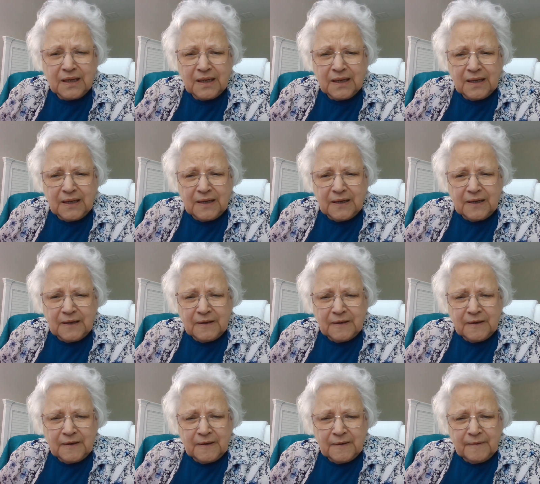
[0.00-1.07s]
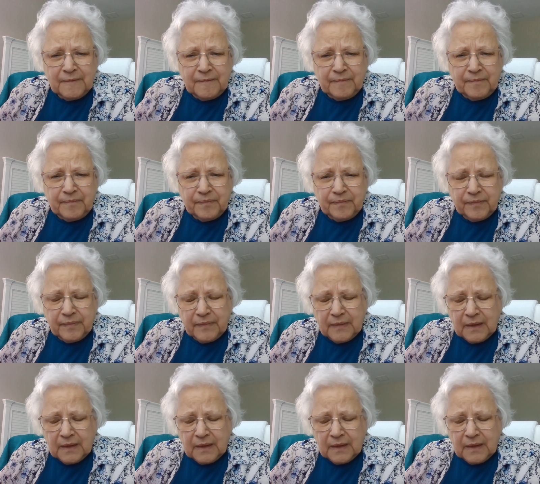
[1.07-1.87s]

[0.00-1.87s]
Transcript: No one is speaking in this clip.